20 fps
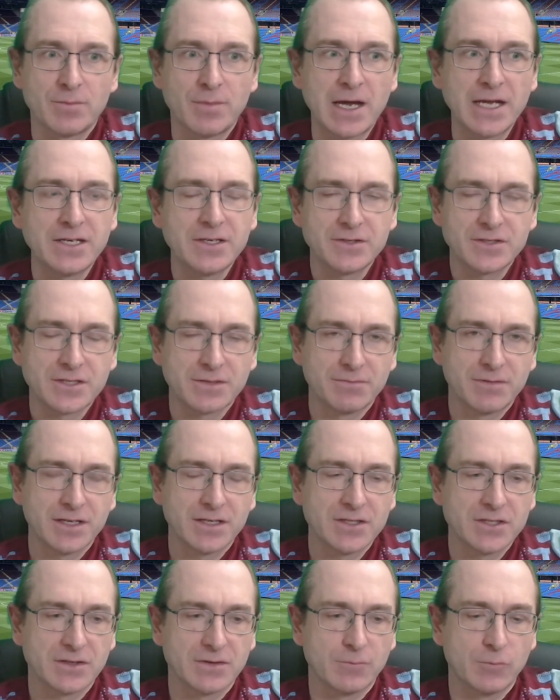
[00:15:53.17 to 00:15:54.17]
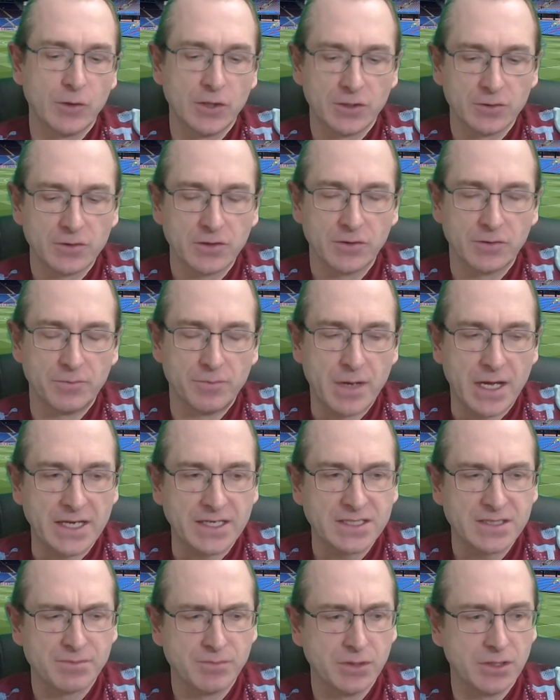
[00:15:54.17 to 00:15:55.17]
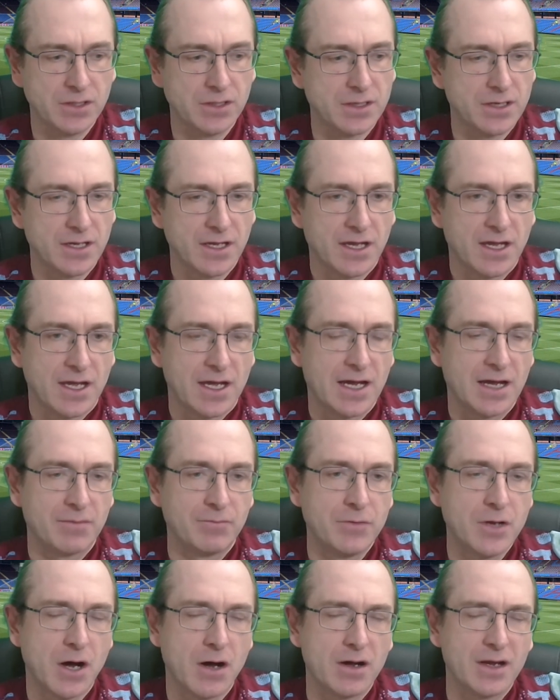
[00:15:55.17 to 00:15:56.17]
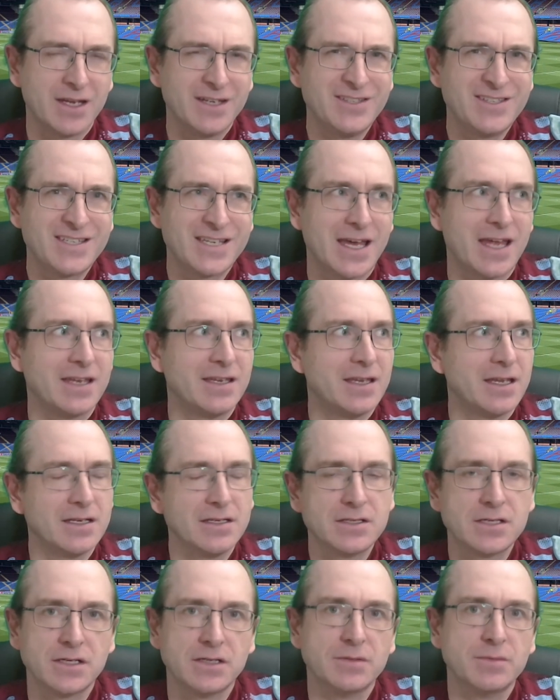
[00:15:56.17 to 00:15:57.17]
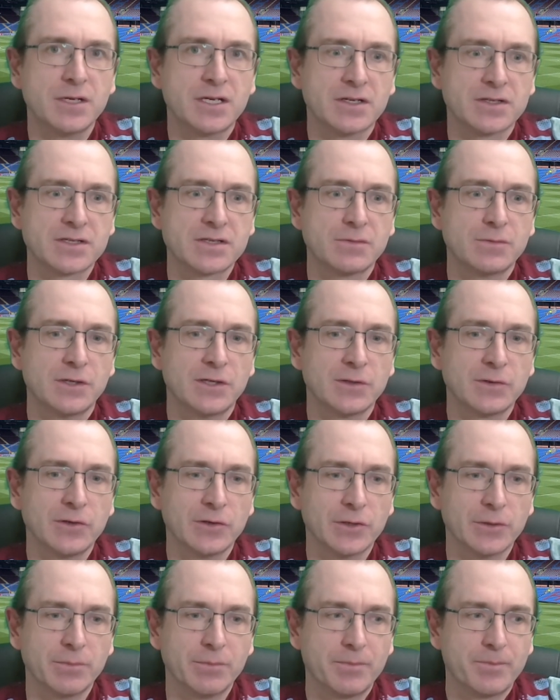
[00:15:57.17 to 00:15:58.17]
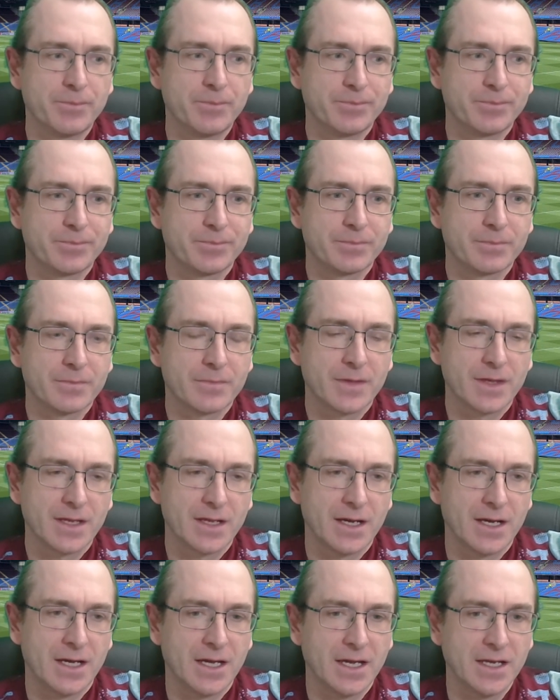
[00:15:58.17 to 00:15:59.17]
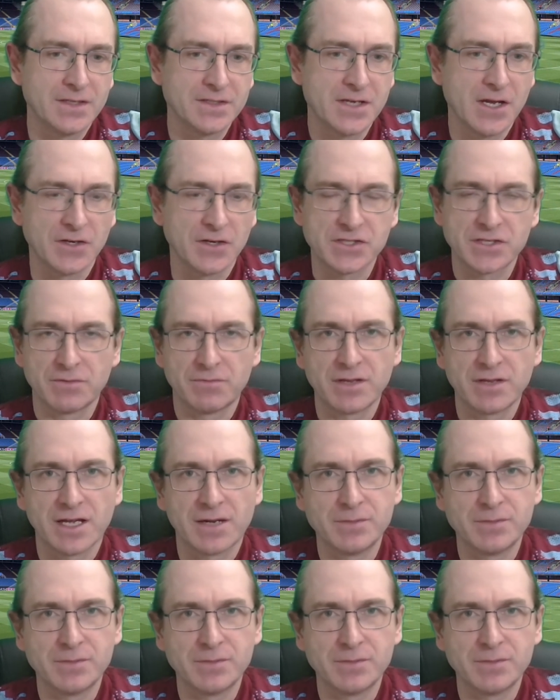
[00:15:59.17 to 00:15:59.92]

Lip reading: I might do something sort of World Cup based, but I'm not intending to, because the World Cup is not something I'm